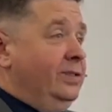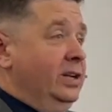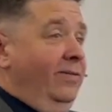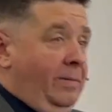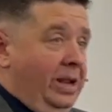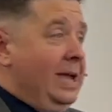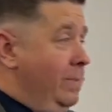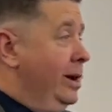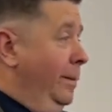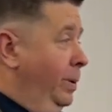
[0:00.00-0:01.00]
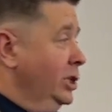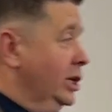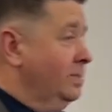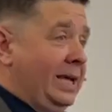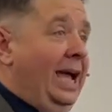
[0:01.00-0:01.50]
to do? If I'm going to get better at push
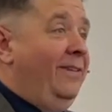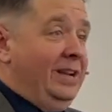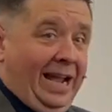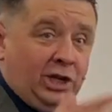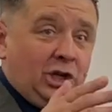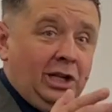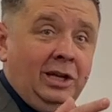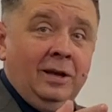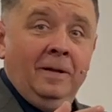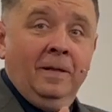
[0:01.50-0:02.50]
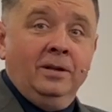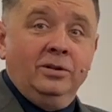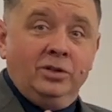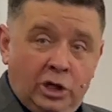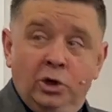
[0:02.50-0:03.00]
ups, I have to actually
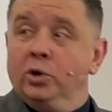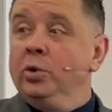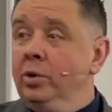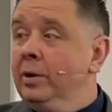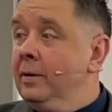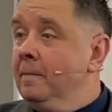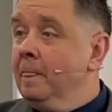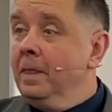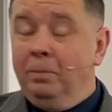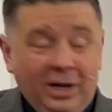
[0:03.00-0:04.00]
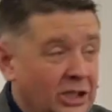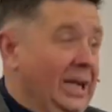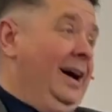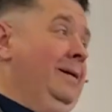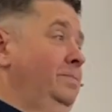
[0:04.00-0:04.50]
do push
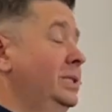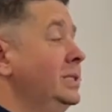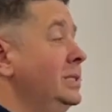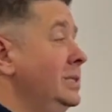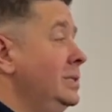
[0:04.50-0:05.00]
ups